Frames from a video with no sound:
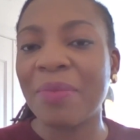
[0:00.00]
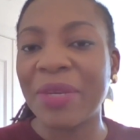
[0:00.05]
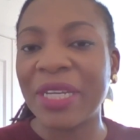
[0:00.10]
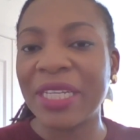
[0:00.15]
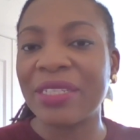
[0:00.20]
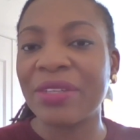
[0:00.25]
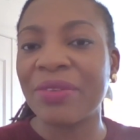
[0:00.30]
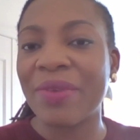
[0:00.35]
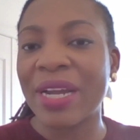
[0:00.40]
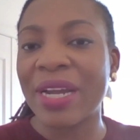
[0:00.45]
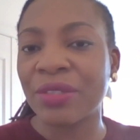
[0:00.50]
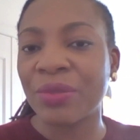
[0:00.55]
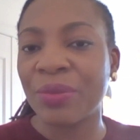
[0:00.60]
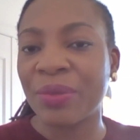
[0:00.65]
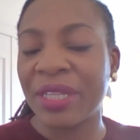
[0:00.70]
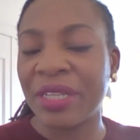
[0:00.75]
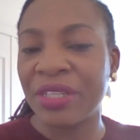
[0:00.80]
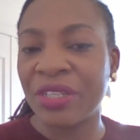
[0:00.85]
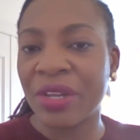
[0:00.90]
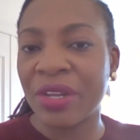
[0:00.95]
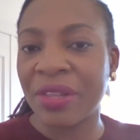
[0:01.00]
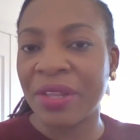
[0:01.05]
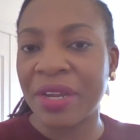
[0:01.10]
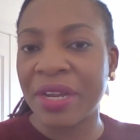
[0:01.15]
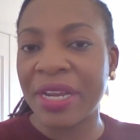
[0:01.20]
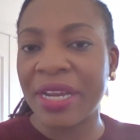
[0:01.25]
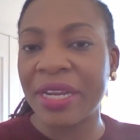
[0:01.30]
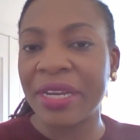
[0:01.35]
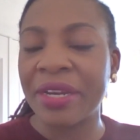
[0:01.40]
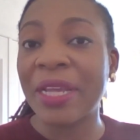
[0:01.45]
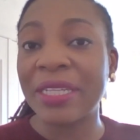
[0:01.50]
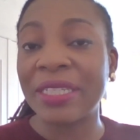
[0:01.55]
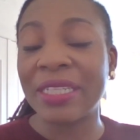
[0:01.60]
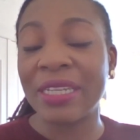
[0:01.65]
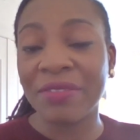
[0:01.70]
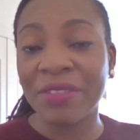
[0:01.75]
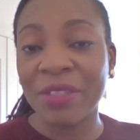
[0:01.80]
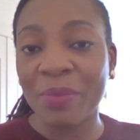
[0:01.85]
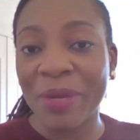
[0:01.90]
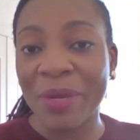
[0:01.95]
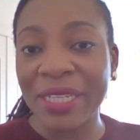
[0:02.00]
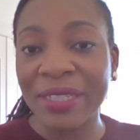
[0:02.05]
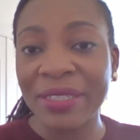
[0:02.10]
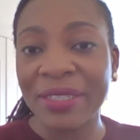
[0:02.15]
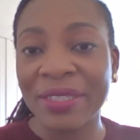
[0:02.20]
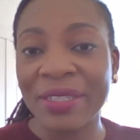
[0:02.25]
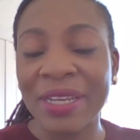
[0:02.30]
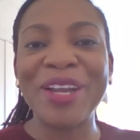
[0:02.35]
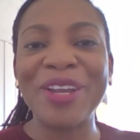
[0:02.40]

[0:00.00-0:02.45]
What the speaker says: interact with each other in a safe space.